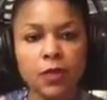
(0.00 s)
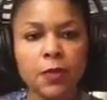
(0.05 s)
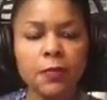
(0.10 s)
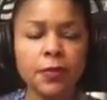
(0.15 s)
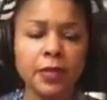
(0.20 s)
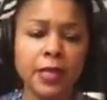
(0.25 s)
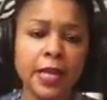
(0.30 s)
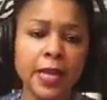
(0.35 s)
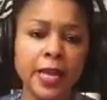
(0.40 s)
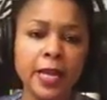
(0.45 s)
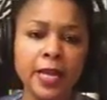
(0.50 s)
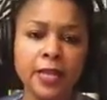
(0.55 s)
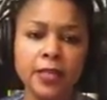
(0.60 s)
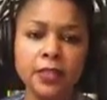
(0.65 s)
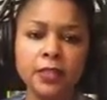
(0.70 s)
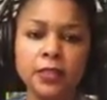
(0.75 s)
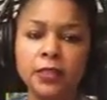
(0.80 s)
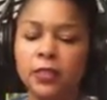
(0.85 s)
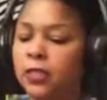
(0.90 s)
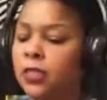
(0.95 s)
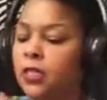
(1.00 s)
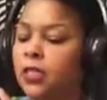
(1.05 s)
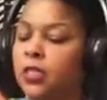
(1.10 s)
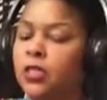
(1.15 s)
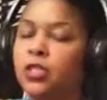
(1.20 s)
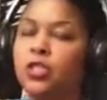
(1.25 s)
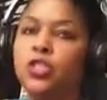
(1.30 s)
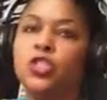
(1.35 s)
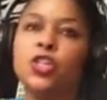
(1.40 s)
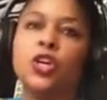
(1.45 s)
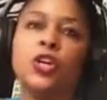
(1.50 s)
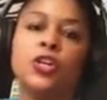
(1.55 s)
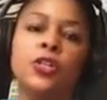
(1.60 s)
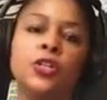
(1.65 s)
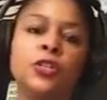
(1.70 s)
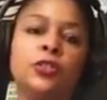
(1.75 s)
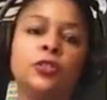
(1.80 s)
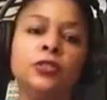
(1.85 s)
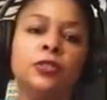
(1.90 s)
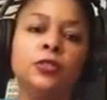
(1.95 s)
plan,
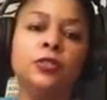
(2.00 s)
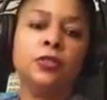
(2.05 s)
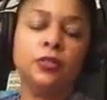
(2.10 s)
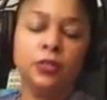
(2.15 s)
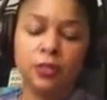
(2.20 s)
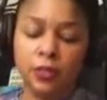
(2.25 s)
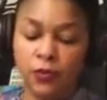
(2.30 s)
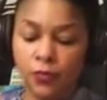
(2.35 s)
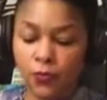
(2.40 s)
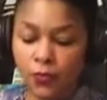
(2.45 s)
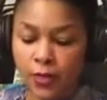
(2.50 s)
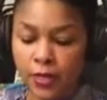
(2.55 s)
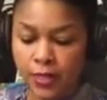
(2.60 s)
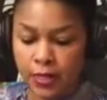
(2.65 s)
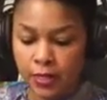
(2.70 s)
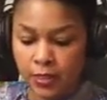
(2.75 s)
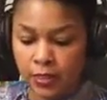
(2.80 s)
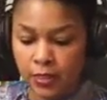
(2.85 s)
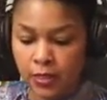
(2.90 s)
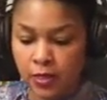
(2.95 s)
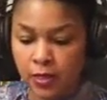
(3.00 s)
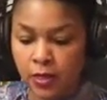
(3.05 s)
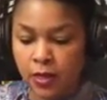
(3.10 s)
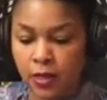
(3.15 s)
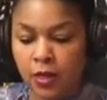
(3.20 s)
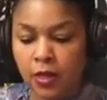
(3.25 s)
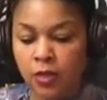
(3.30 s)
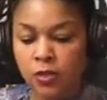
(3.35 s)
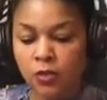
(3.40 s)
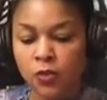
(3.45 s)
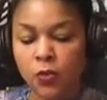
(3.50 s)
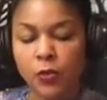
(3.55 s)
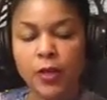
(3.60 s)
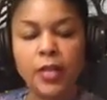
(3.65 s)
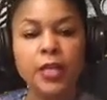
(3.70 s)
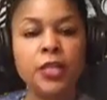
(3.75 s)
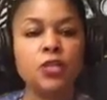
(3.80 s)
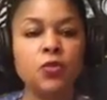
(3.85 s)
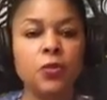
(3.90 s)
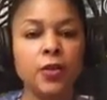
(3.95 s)
journal, read. So
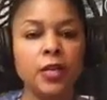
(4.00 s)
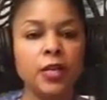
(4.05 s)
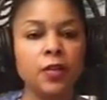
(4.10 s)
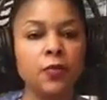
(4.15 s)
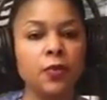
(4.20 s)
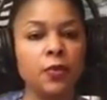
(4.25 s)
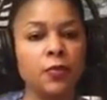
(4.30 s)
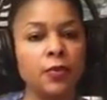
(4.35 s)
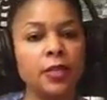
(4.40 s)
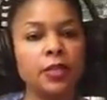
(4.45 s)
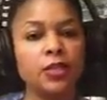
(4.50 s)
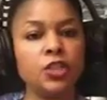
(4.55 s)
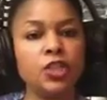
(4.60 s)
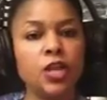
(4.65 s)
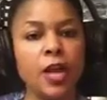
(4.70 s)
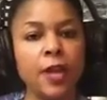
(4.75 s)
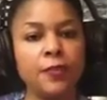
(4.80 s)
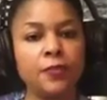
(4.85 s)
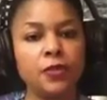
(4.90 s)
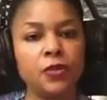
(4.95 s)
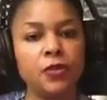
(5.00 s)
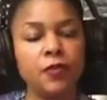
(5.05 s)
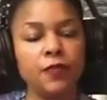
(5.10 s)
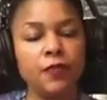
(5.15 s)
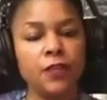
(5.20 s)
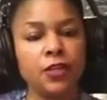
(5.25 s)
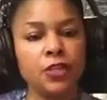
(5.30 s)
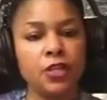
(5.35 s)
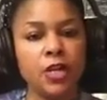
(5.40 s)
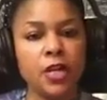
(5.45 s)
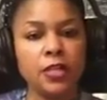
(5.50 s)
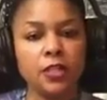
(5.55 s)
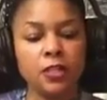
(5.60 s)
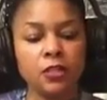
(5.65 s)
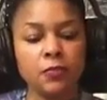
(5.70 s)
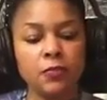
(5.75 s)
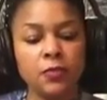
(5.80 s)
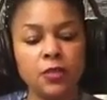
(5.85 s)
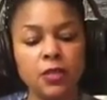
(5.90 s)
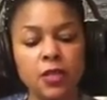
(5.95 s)
each week we read the chapter in Vic Johnson's
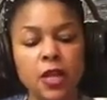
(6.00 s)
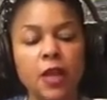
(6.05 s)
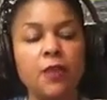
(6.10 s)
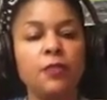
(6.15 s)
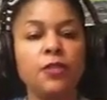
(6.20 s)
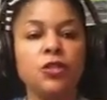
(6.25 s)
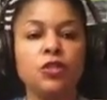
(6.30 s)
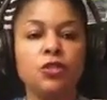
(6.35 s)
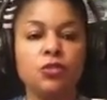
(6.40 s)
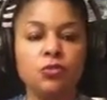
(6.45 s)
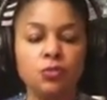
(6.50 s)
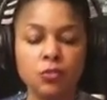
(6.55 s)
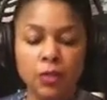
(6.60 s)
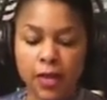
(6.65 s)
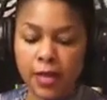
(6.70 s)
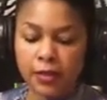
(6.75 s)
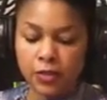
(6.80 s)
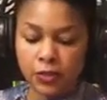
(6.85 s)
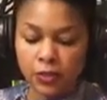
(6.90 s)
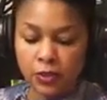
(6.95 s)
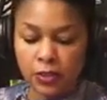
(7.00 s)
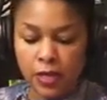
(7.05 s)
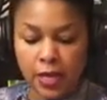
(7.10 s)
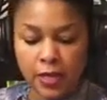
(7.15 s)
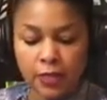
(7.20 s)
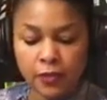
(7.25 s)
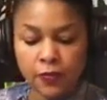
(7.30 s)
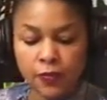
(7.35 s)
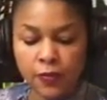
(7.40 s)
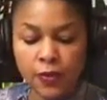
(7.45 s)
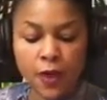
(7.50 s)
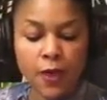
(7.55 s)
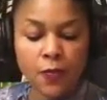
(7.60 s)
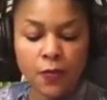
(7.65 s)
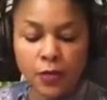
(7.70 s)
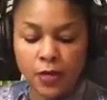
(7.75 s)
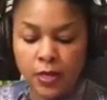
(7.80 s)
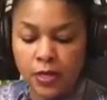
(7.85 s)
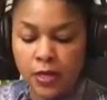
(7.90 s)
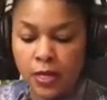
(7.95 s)
book and we do the exercise for that
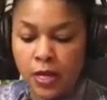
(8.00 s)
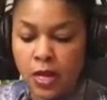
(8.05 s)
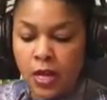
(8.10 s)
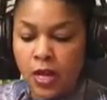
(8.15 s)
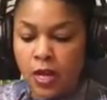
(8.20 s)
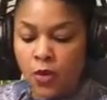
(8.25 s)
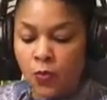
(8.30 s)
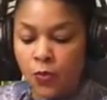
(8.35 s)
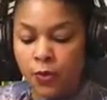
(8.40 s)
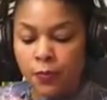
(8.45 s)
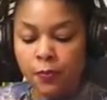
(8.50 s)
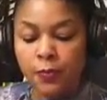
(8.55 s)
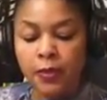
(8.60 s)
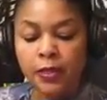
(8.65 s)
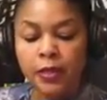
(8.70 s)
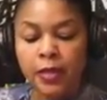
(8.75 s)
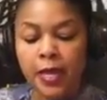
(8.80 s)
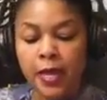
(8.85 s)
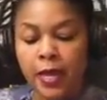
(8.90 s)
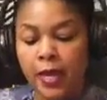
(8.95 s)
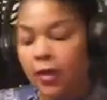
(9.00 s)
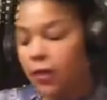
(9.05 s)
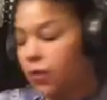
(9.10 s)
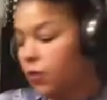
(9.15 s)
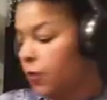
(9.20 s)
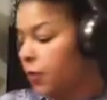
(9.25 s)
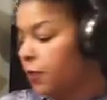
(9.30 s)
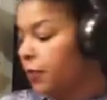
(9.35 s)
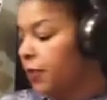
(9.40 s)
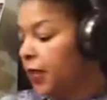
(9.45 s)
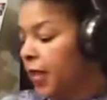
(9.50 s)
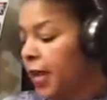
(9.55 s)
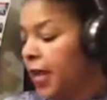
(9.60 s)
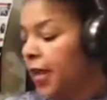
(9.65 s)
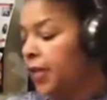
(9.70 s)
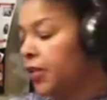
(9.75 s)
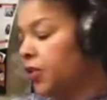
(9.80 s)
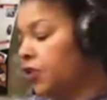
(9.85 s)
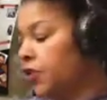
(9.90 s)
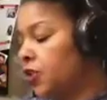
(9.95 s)
week. We plan. We
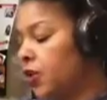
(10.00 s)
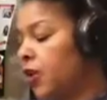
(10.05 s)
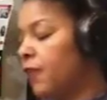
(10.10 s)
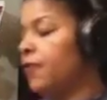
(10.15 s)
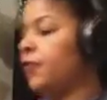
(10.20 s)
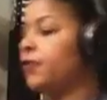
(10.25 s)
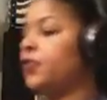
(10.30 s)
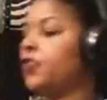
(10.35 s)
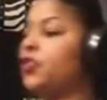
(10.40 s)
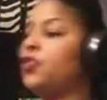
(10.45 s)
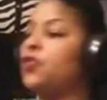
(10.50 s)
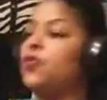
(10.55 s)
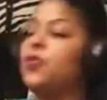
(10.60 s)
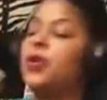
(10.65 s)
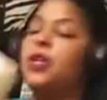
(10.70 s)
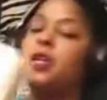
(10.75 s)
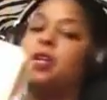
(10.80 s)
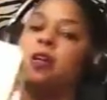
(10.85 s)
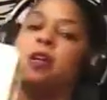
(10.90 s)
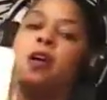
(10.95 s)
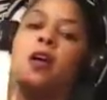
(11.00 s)
plan using our 52-week